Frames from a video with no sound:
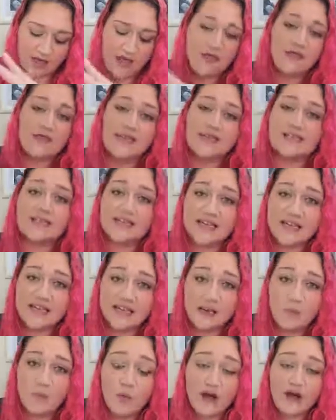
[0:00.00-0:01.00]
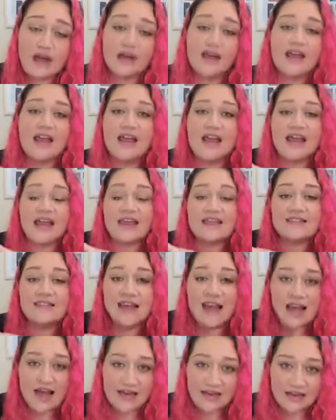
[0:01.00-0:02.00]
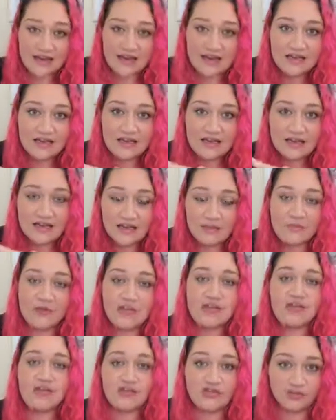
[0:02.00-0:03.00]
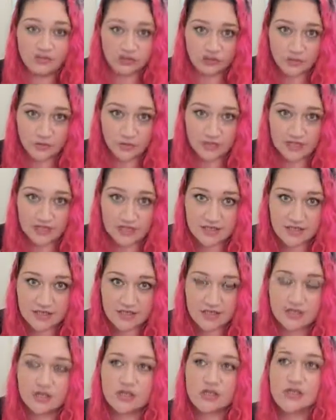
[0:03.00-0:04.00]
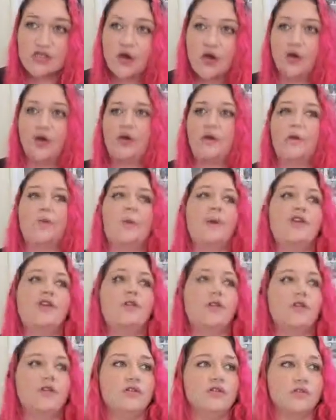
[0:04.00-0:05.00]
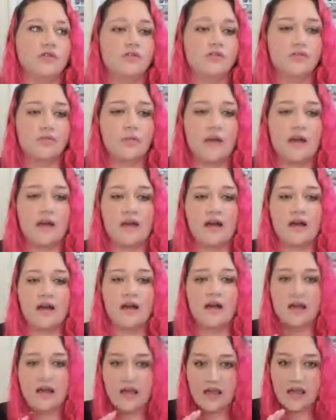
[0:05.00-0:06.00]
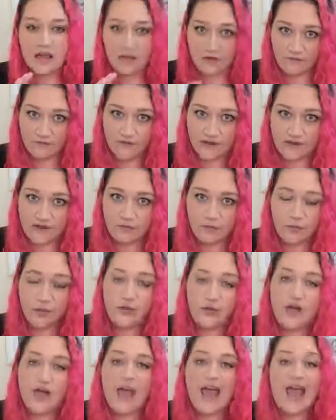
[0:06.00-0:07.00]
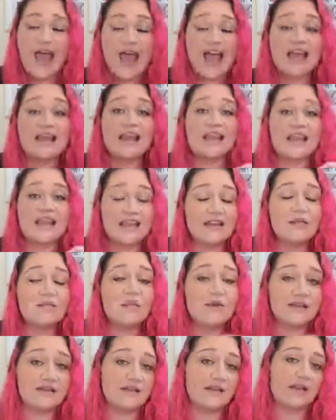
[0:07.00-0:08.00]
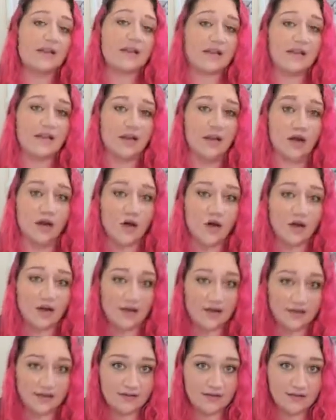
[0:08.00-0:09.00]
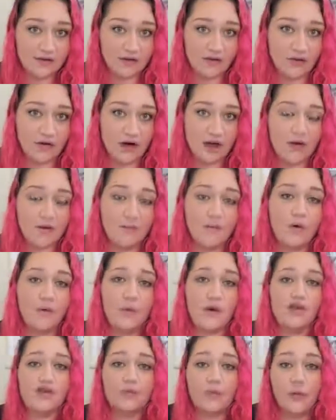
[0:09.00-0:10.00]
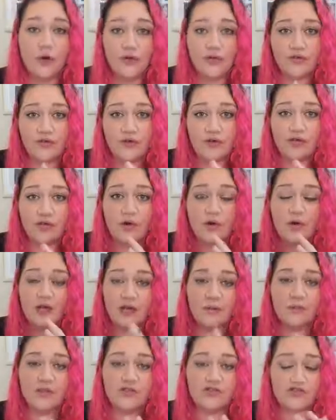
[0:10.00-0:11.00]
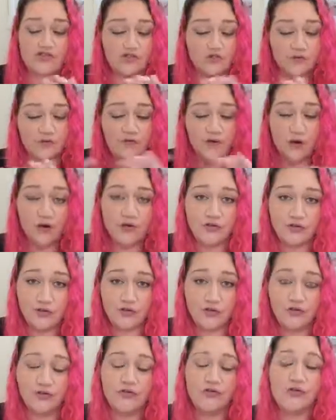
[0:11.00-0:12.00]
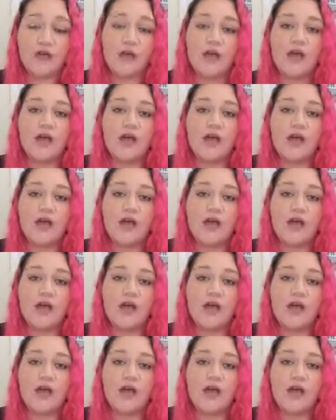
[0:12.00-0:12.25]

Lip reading: The second one is adding image descriptions. So when you're on social media, in Facebook, and in particular on Instagram, when you're posting your images, your photos,